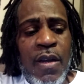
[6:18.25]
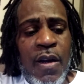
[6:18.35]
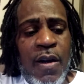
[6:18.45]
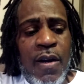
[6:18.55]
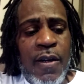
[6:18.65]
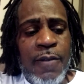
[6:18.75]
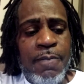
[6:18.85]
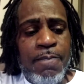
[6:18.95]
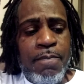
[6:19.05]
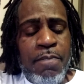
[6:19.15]
uh,
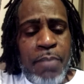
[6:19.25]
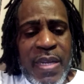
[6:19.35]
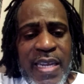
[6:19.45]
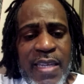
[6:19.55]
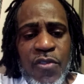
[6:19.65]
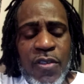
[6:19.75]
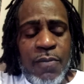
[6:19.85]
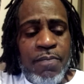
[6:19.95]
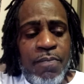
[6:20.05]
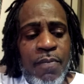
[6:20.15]
beings.
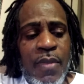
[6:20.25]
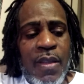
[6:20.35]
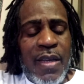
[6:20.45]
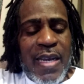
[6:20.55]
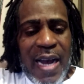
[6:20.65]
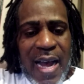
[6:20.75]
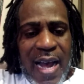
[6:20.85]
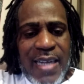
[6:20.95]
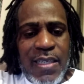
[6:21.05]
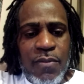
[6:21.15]

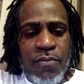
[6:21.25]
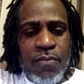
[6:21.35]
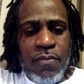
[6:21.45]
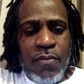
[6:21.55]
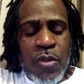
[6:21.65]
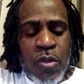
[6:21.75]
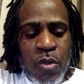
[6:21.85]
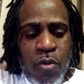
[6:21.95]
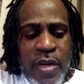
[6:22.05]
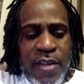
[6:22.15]
God,
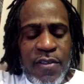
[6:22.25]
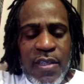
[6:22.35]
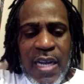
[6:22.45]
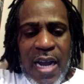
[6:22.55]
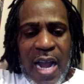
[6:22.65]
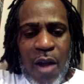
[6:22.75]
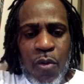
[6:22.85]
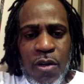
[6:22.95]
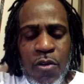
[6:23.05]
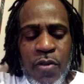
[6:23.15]
who is
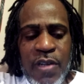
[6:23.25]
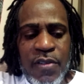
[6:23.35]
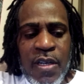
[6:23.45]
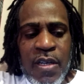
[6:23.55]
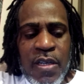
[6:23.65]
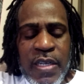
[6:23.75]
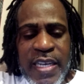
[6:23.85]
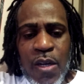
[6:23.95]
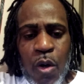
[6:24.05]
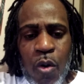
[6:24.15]
Yahweh, who is
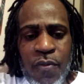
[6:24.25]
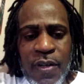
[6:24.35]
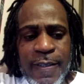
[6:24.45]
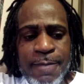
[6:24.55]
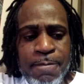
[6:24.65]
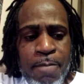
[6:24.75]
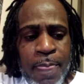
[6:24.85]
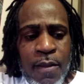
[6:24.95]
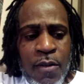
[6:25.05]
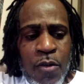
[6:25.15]
Jehovah,
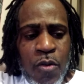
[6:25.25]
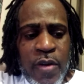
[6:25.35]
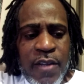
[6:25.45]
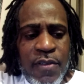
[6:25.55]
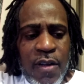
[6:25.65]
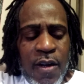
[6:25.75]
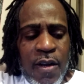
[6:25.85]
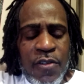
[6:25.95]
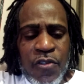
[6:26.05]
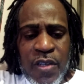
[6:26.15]
who is
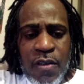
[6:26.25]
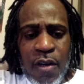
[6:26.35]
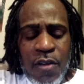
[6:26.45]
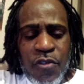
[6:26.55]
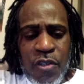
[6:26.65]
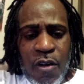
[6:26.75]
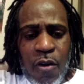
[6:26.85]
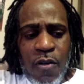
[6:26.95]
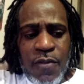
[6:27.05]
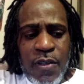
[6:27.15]
uh, Je uh,
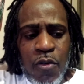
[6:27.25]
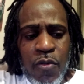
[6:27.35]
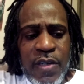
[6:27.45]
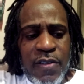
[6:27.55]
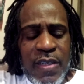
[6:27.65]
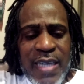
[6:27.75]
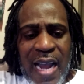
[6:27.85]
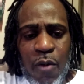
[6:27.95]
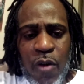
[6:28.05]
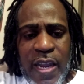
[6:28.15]
Jehovah, who is
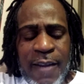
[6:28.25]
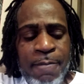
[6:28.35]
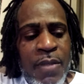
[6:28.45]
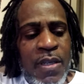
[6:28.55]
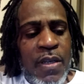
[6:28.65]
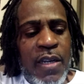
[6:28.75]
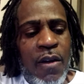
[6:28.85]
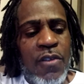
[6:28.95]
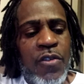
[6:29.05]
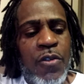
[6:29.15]
Yahweh, and
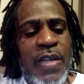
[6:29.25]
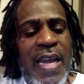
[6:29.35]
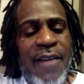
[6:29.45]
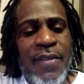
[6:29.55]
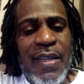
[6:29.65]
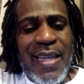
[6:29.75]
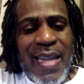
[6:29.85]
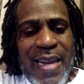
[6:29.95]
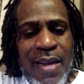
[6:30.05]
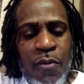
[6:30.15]
also you have the
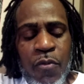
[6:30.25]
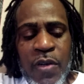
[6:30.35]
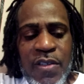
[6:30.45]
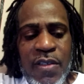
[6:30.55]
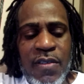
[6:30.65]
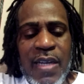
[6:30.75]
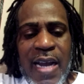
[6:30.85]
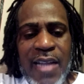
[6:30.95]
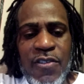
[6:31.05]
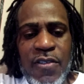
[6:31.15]
Lamb, which is
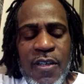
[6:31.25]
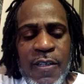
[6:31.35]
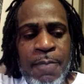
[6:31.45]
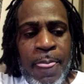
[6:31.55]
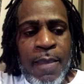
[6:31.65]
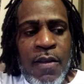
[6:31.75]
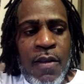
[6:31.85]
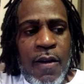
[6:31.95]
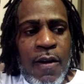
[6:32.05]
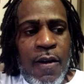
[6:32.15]
God's Son,
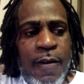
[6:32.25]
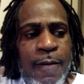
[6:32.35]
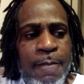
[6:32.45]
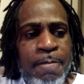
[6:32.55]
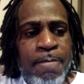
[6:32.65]
uh,